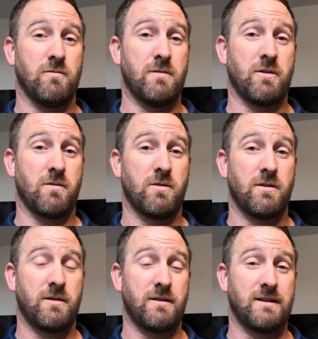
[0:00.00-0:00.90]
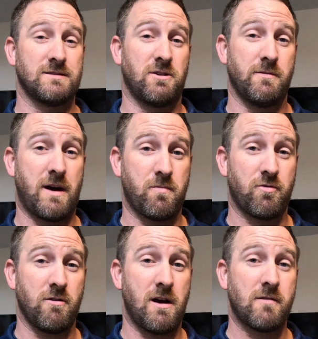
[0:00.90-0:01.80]
Remember, it's all about
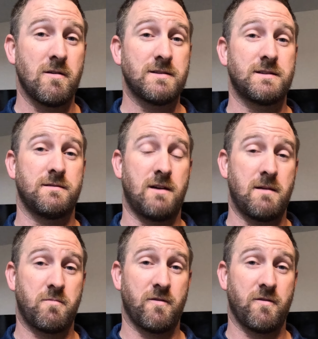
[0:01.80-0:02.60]
progress, not